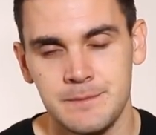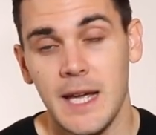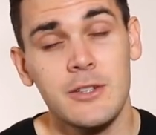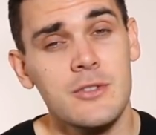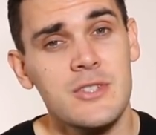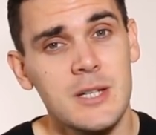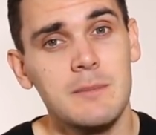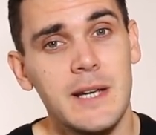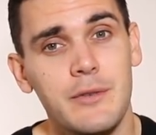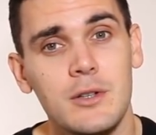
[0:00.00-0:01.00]
And on
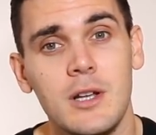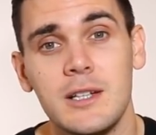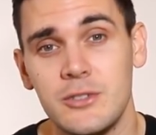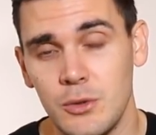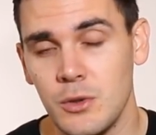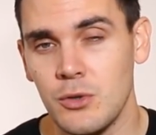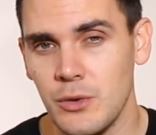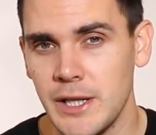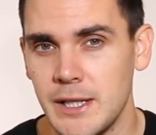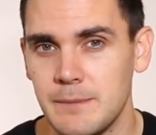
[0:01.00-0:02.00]
some level, I do
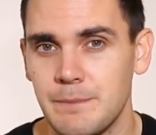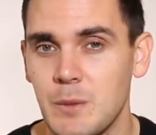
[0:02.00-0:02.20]
agree.